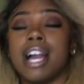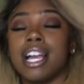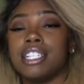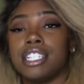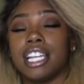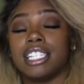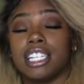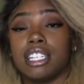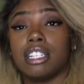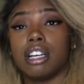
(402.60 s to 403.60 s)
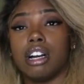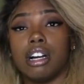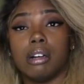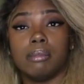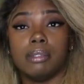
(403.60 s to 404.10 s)
guys check the
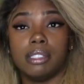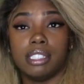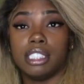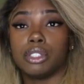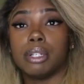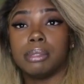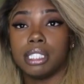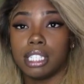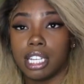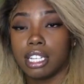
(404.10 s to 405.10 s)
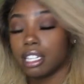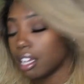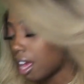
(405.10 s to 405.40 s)
um description link.